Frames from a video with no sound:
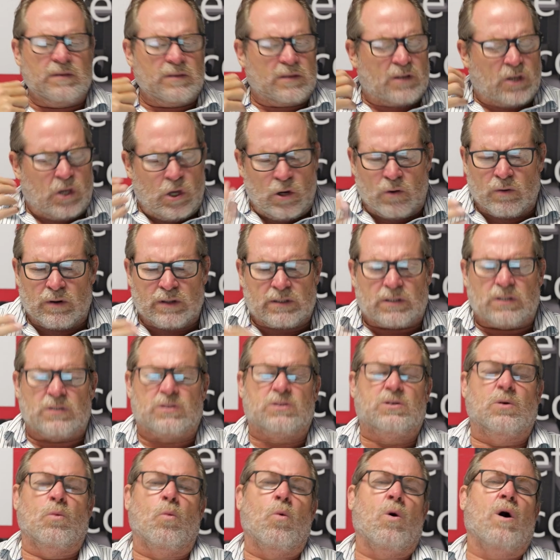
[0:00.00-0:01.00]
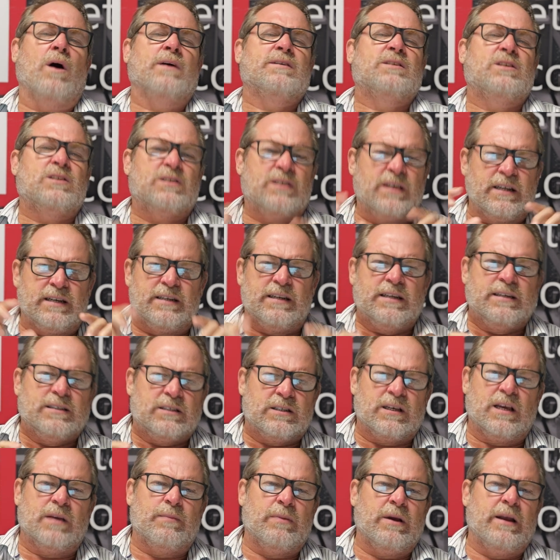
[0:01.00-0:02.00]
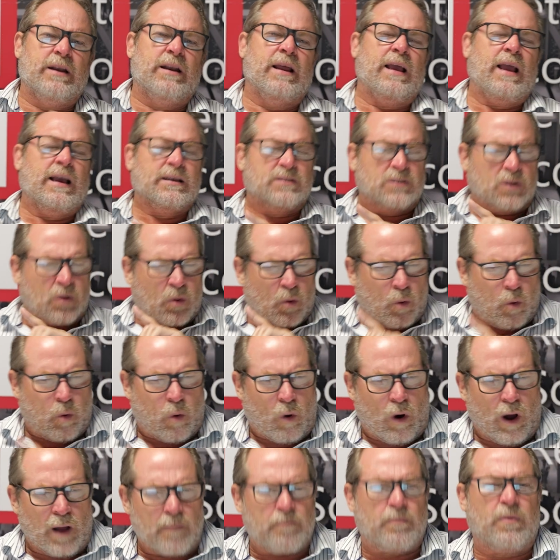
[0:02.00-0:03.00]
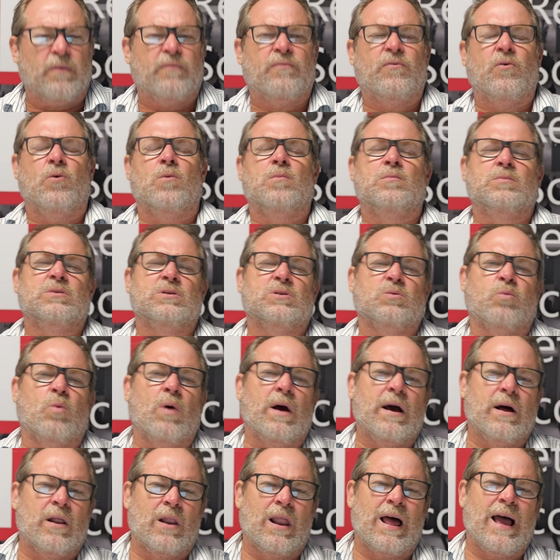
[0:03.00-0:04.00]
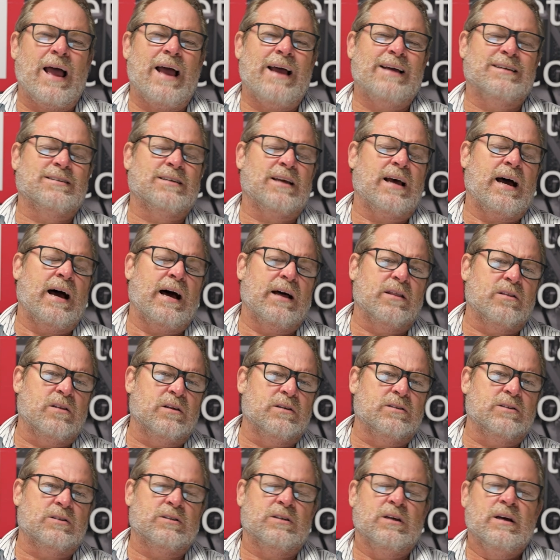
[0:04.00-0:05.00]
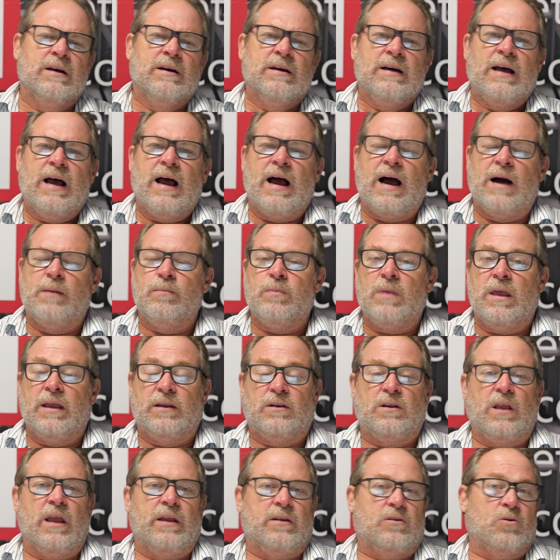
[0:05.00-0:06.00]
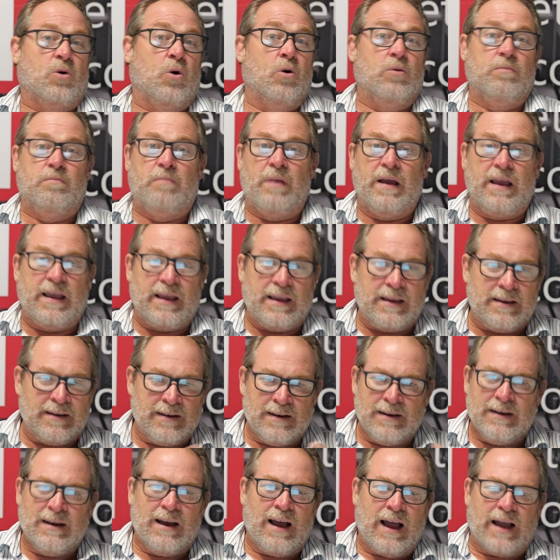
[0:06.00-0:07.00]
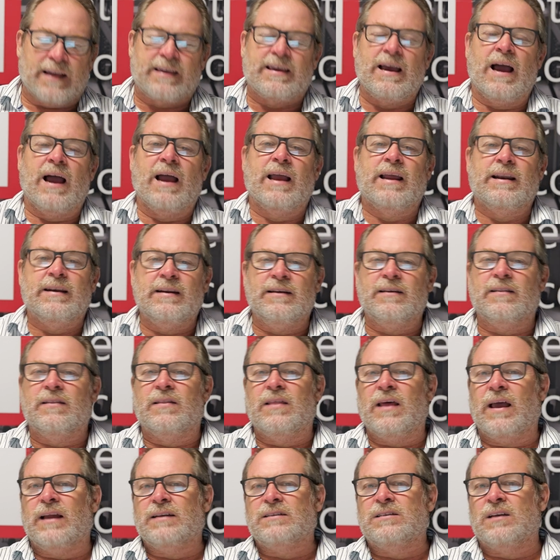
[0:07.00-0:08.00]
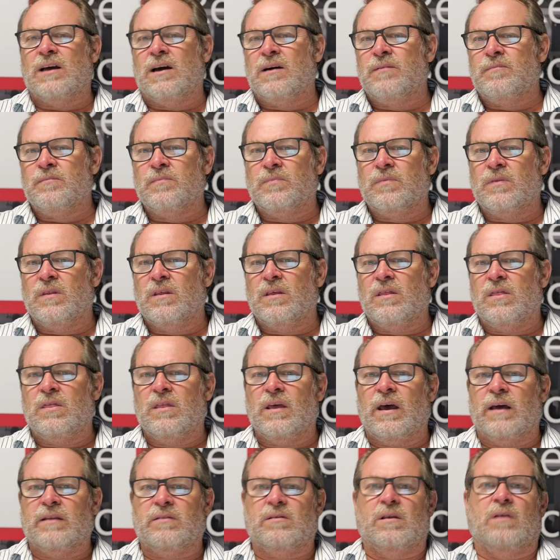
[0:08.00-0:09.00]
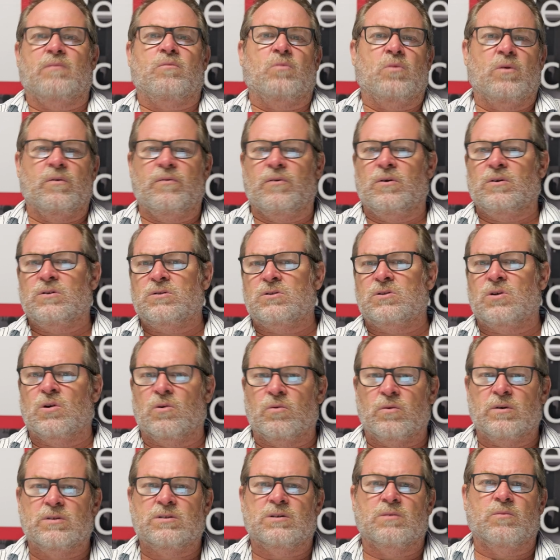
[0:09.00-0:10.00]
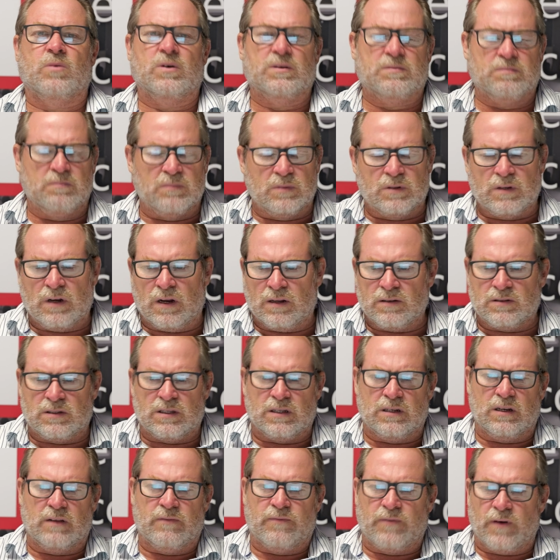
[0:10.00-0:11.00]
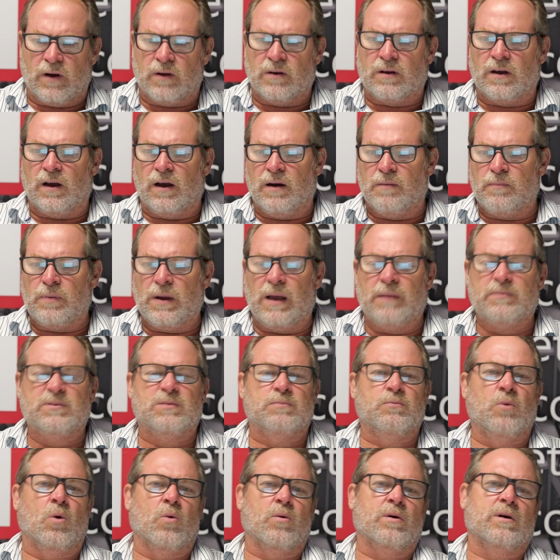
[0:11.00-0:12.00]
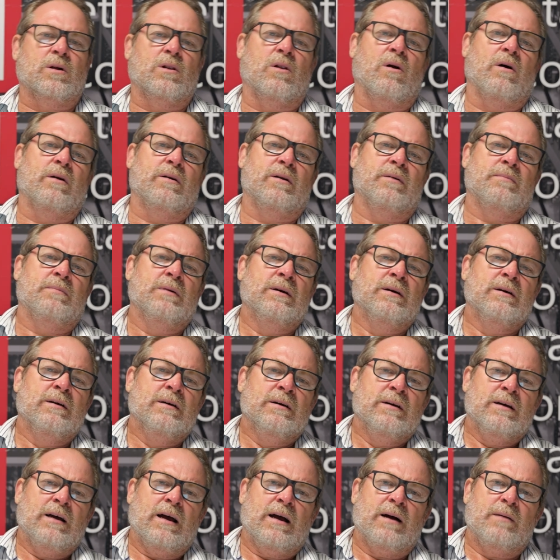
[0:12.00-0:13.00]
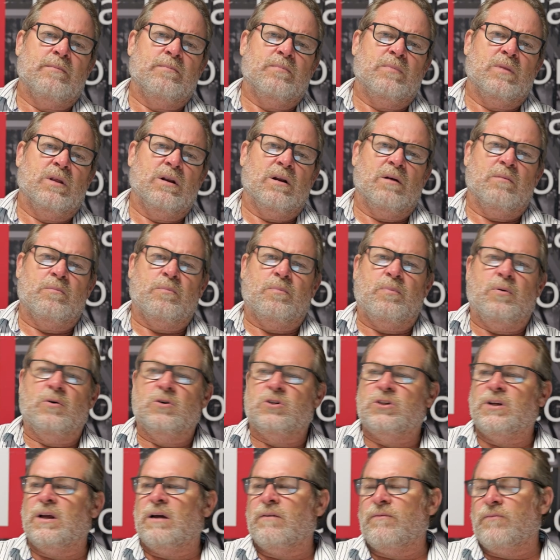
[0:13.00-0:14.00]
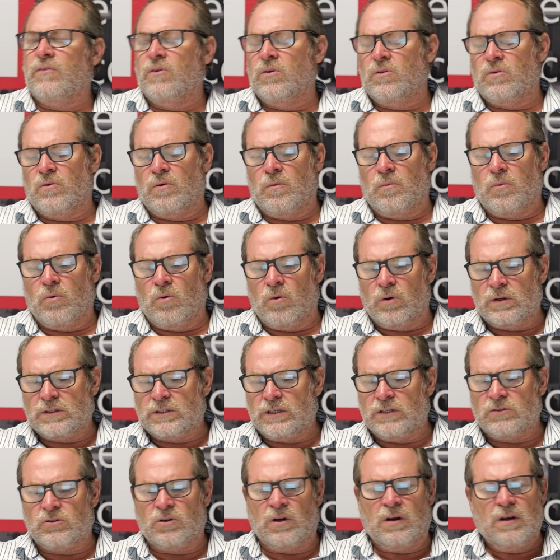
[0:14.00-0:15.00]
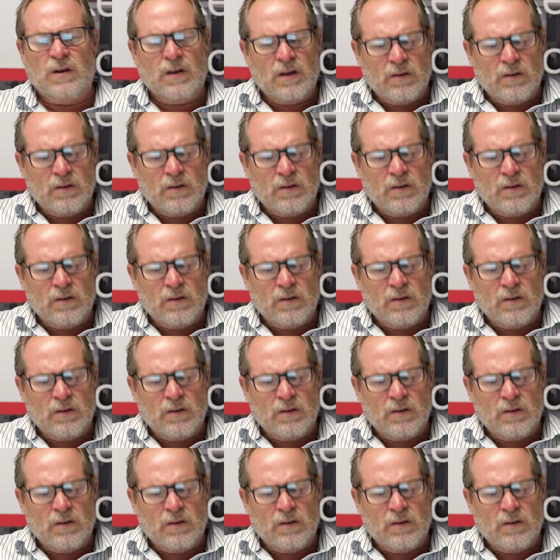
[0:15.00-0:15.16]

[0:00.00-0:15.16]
Curious as to why Sydney CBD hasn't quite performed as well as others. It could be again that reverse tourism, where Sydney folk are perhaps more inclined to push out further abroad, etc.